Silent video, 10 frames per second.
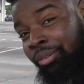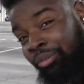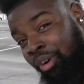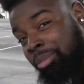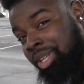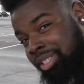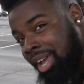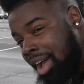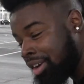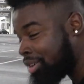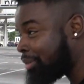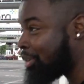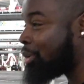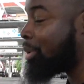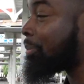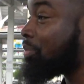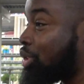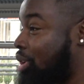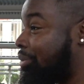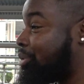from the tire. You feel me?
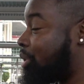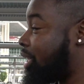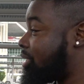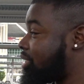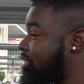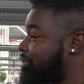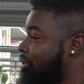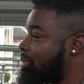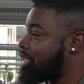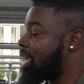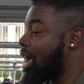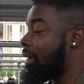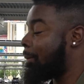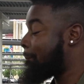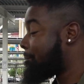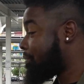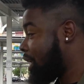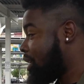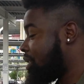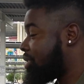3 or 4 inches from the tire.
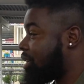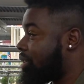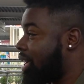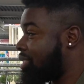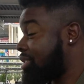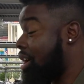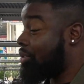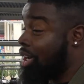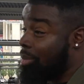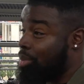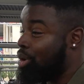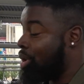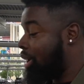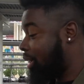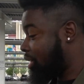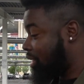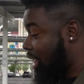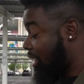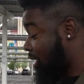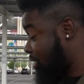So that's already boring.
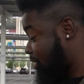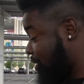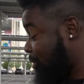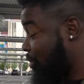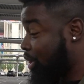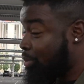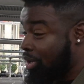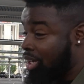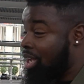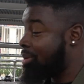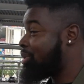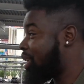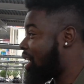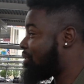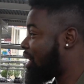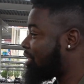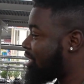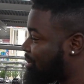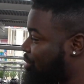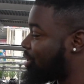And then 2, when you pull up, you air out.
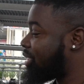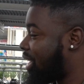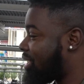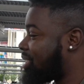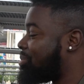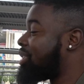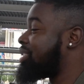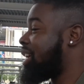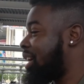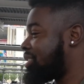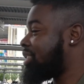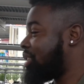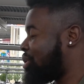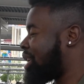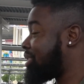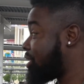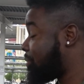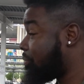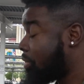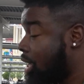That's more stancy. But to answer the question,
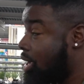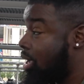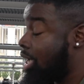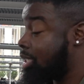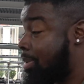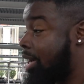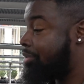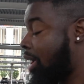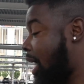it's better for